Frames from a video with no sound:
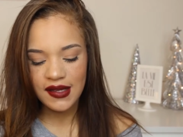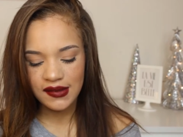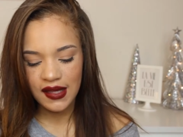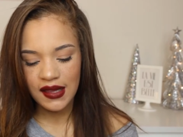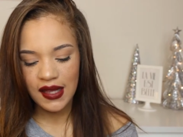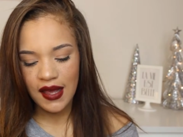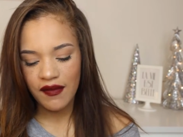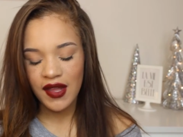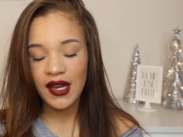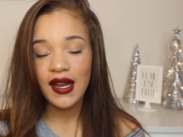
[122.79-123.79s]
is the
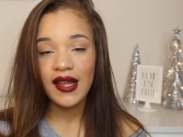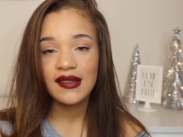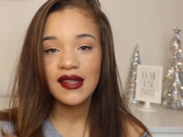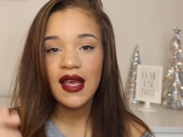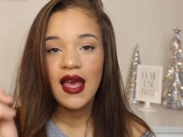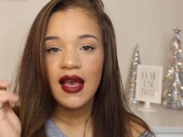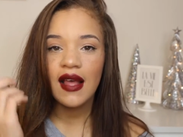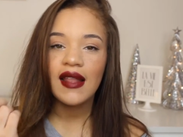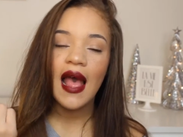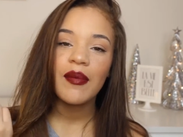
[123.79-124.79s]
Havana Nights
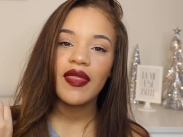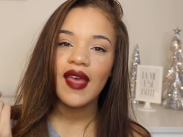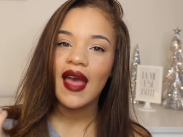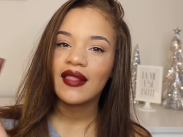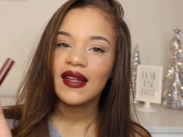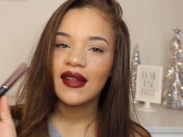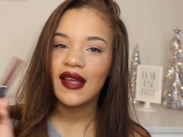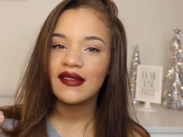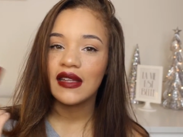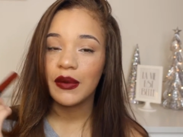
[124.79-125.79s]
collab with Kathleen
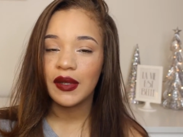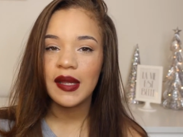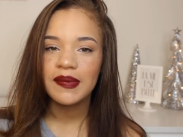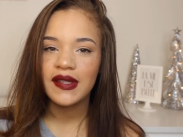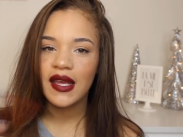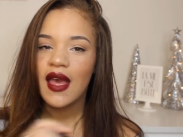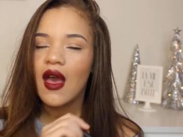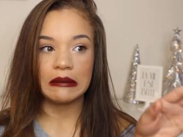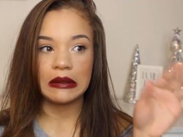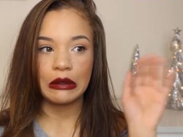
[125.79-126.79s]
Lights Liquid Lipstick.
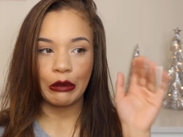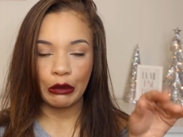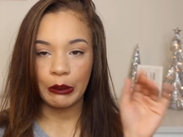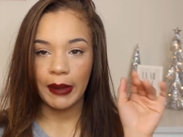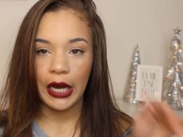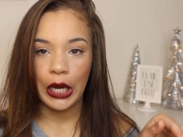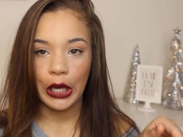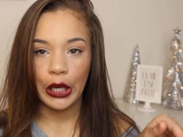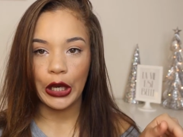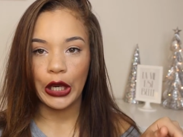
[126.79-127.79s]
Oh my
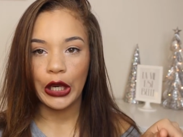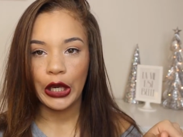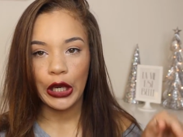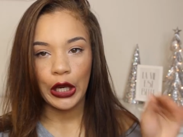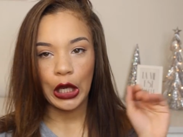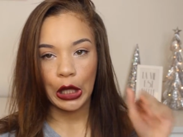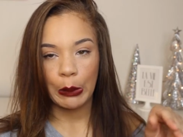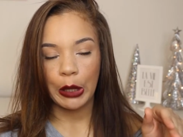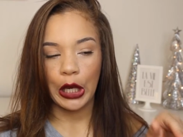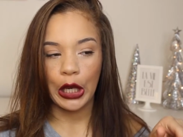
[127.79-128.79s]
god.
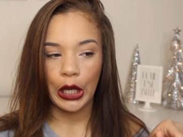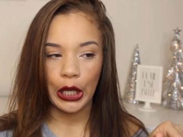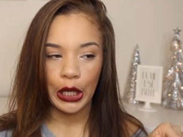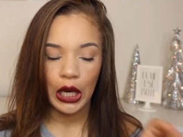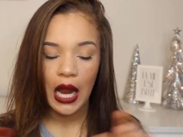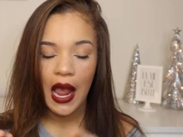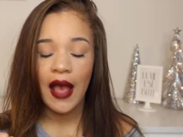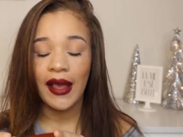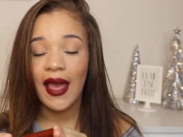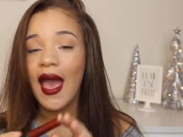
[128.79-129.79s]
Oh my god.
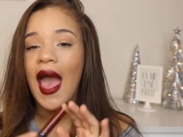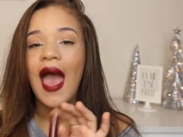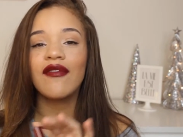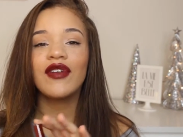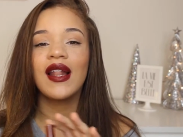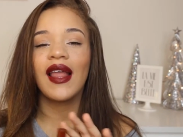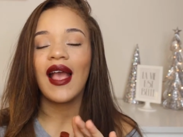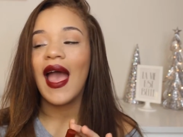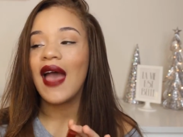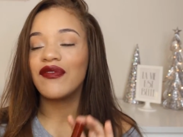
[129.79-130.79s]
Okay, I have
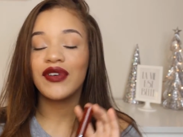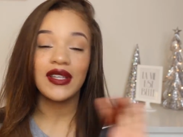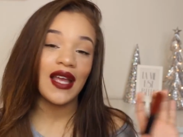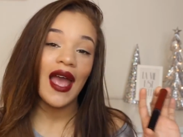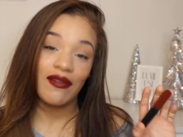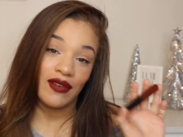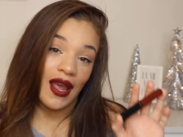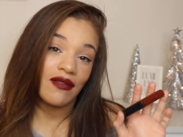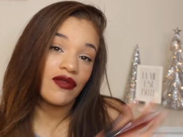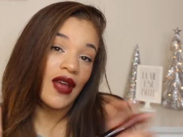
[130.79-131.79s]
like I have really I,
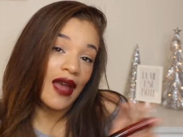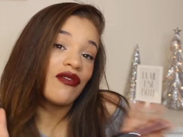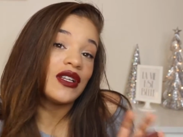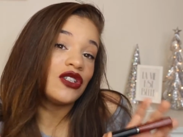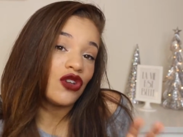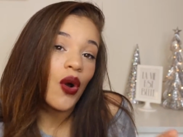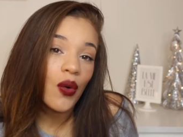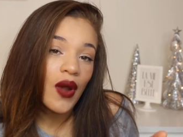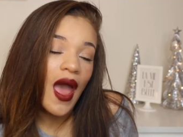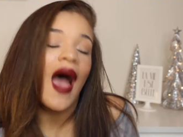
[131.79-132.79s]
I I really
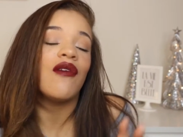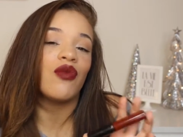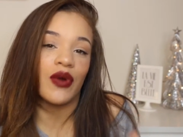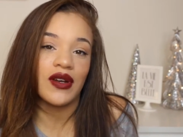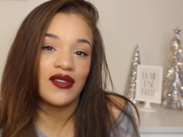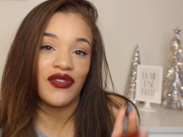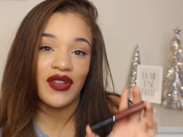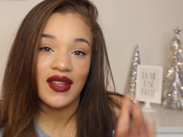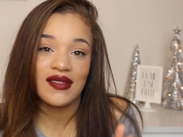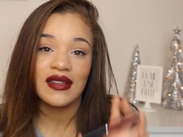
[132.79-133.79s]
don't have words
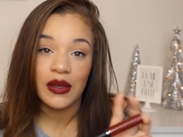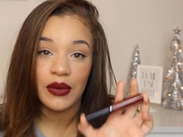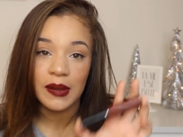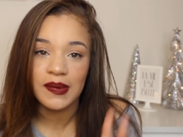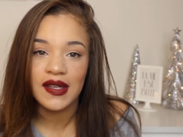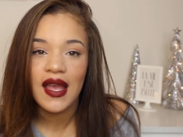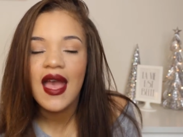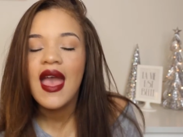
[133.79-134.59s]
for this liquid lipstick.